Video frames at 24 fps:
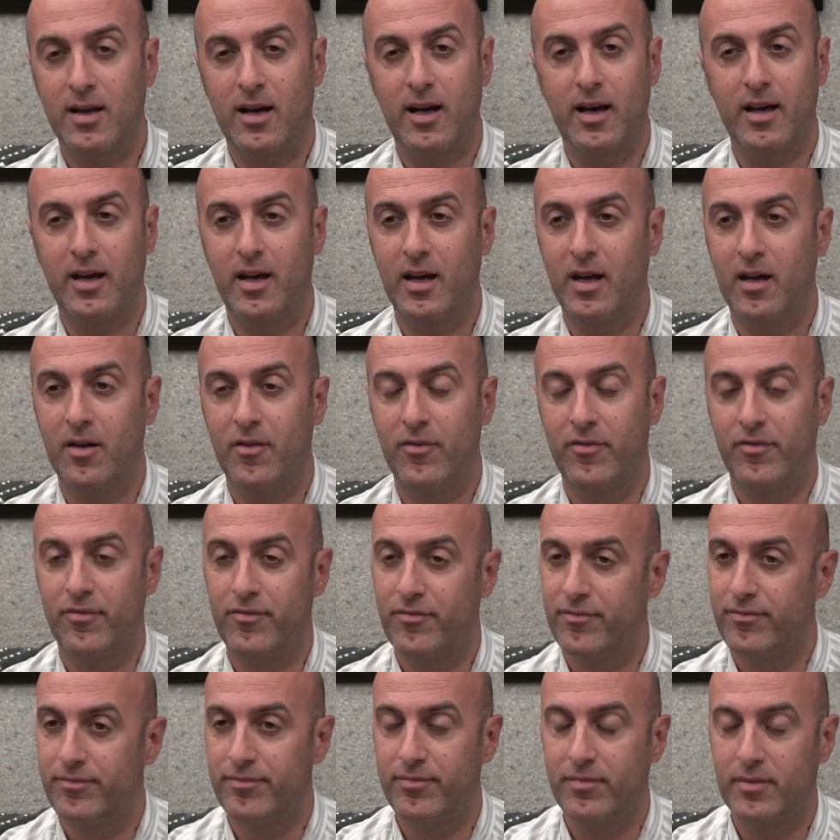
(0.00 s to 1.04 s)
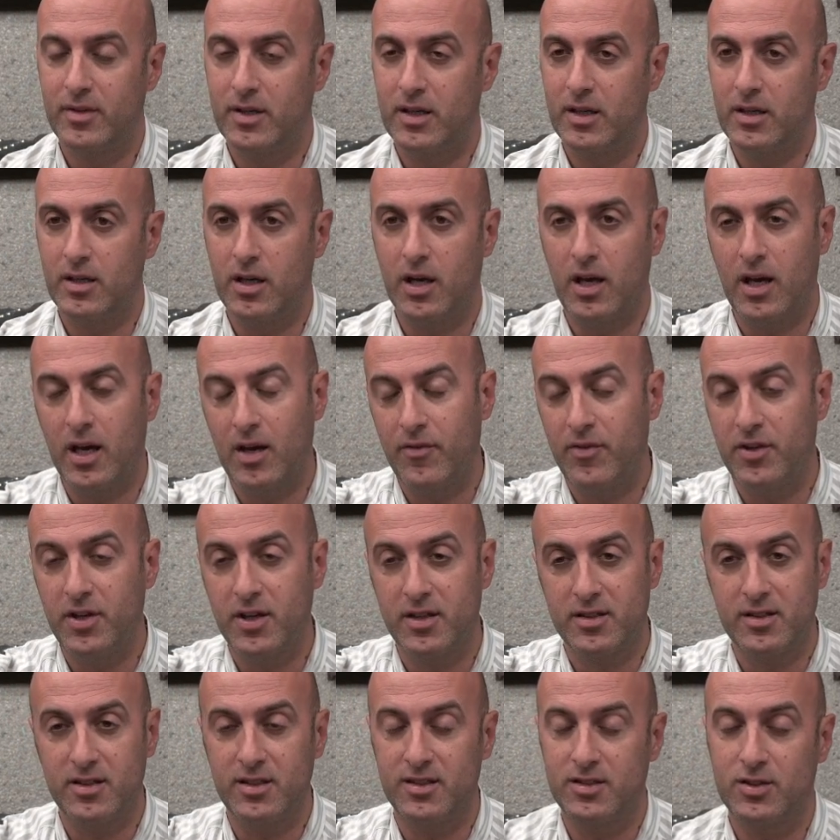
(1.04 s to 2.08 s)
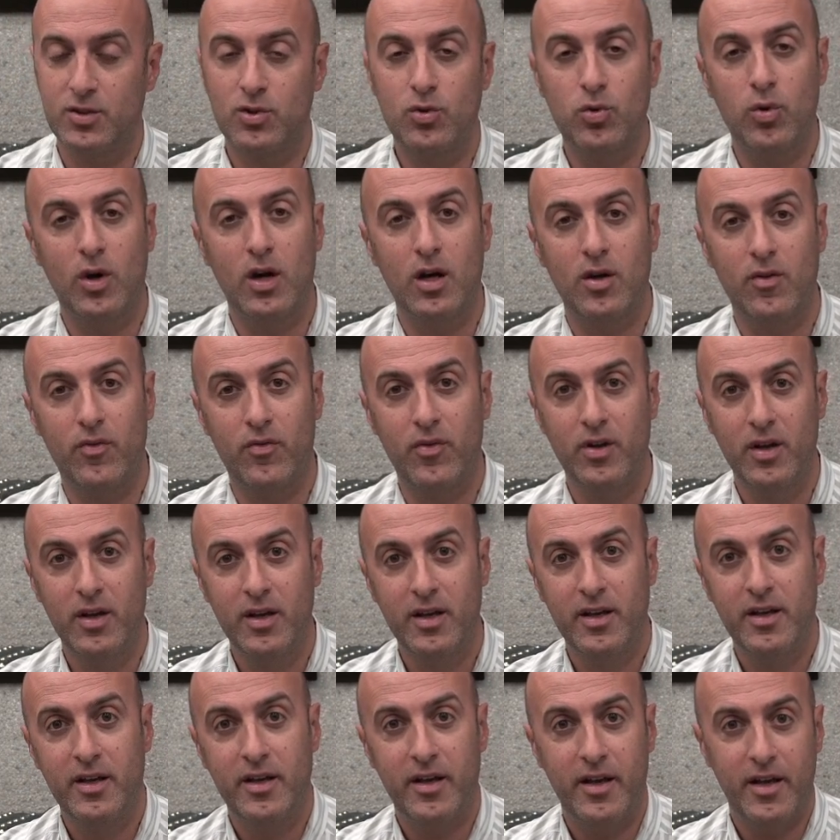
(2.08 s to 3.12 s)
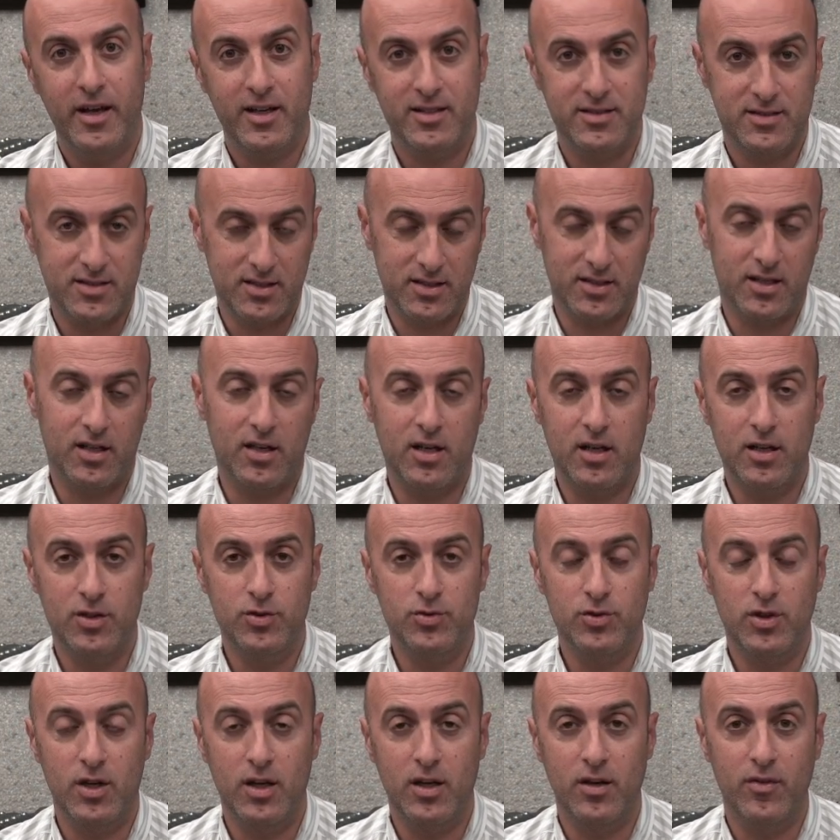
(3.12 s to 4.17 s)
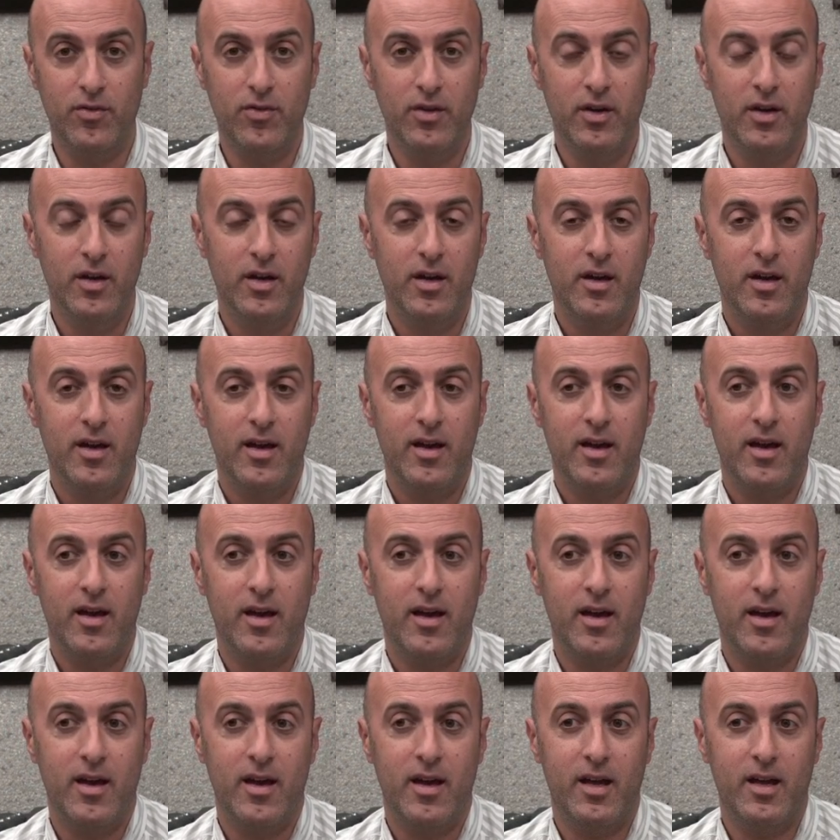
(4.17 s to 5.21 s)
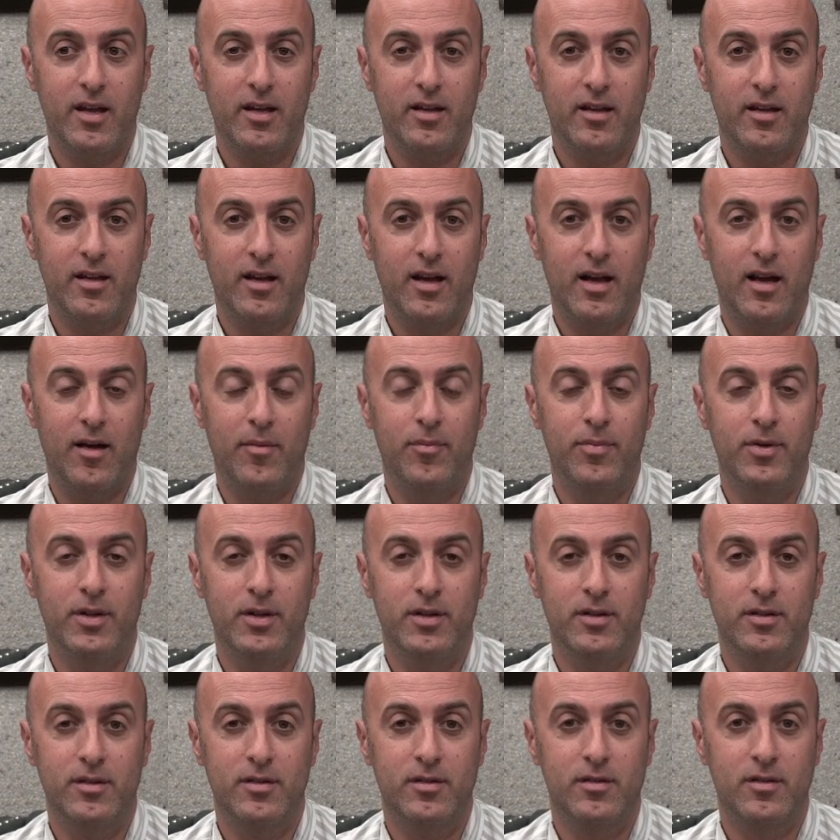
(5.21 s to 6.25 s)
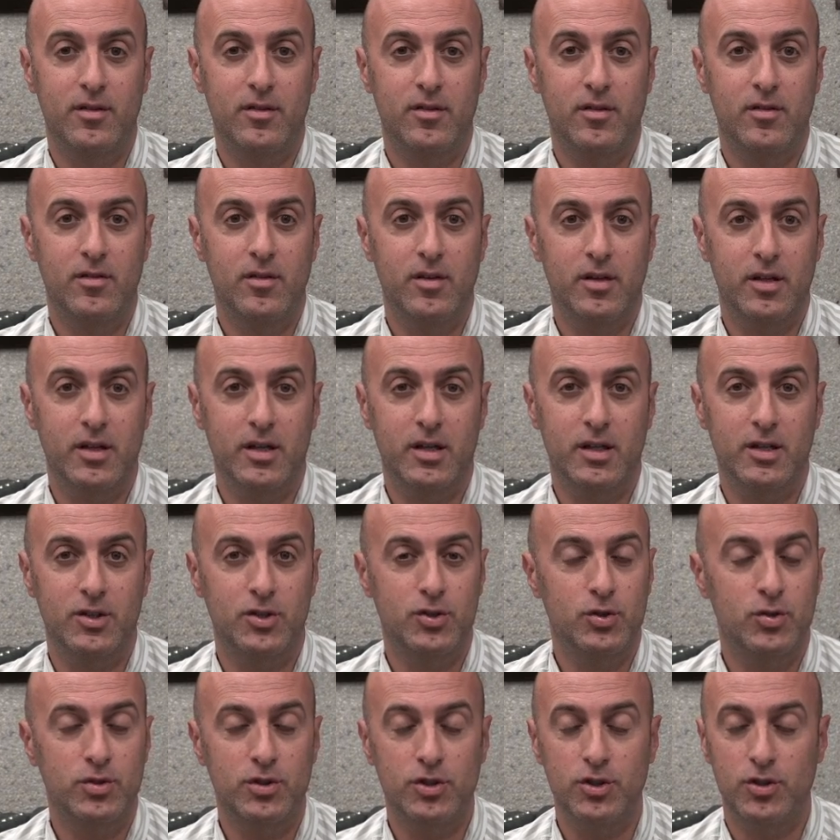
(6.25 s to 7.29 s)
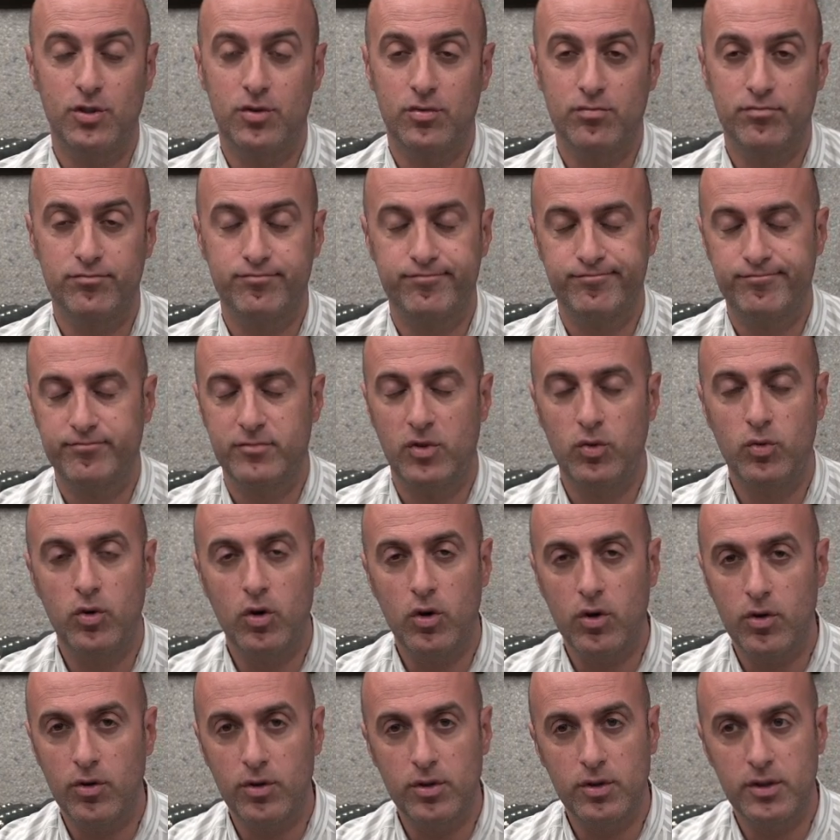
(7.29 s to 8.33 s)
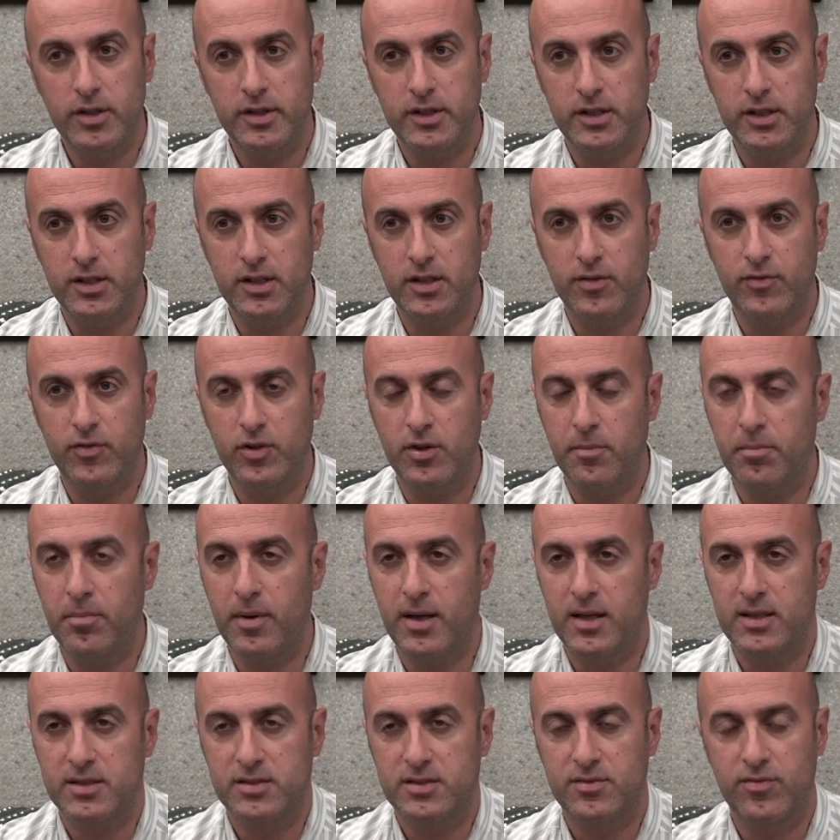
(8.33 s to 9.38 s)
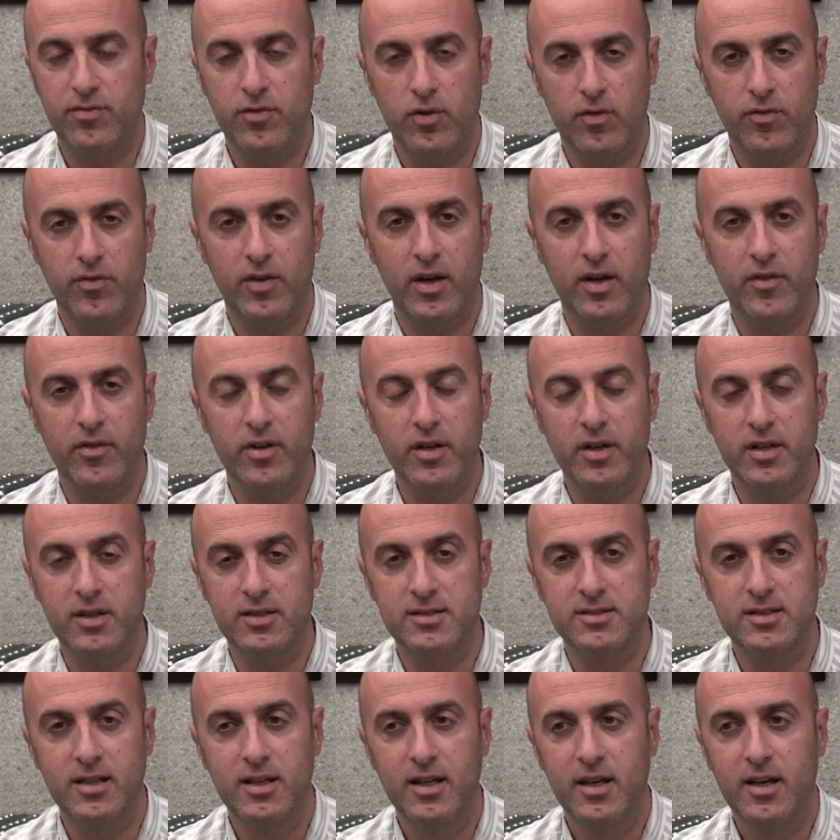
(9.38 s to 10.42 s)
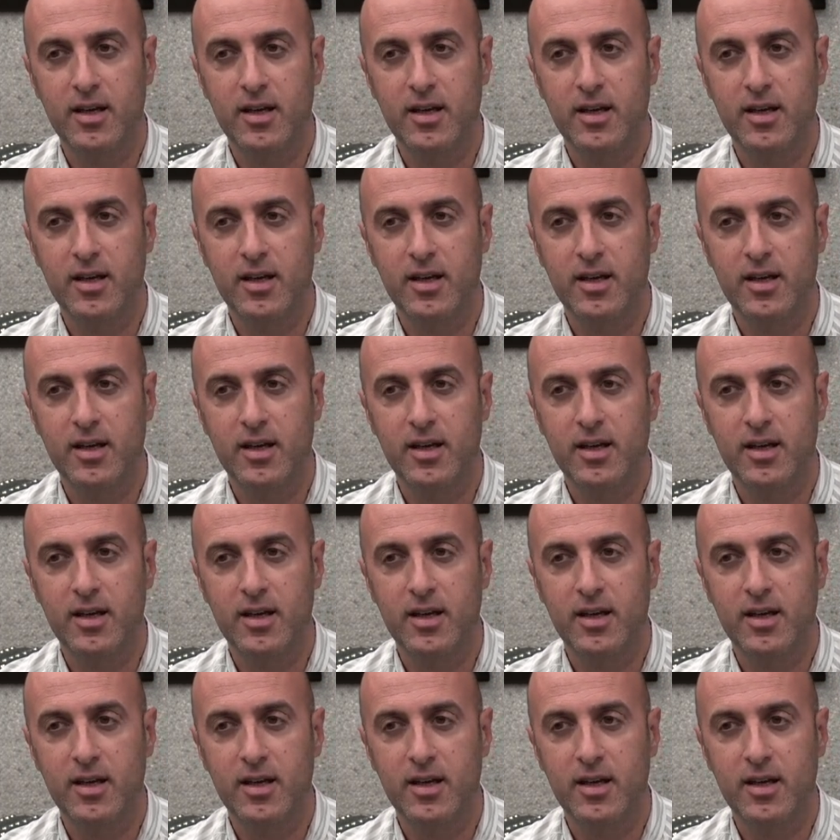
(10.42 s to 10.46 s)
I have here at least 12 external hard drive, and I've been shooting RAW for the past 4 or 5 years.